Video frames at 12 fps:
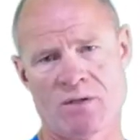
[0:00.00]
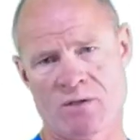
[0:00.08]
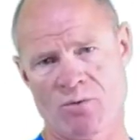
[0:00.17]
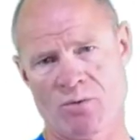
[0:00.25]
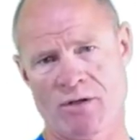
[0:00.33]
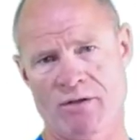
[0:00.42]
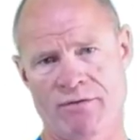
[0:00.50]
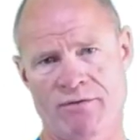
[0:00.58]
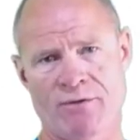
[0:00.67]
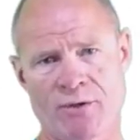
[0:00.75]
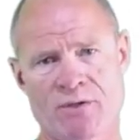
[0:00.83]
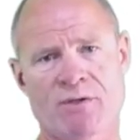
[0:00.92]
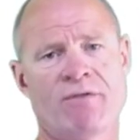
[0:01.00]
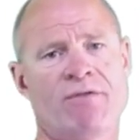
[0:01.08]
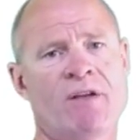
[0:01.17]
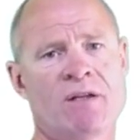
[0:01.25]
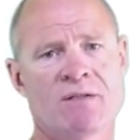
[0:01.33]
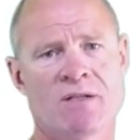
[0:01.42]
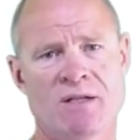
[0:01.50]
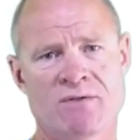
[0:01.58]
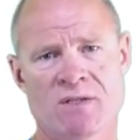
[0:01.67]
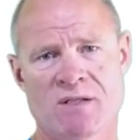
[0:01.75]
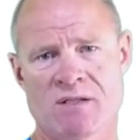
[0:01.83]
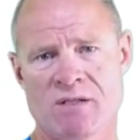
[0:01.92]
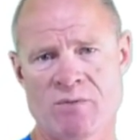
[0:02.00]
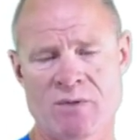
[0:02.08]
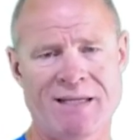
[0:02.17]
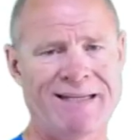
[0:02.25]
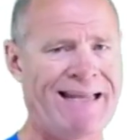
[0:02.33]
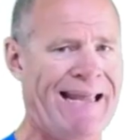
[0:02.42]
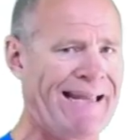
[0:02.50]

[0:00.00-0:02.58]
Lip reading: This is one of the first fail-safe systems in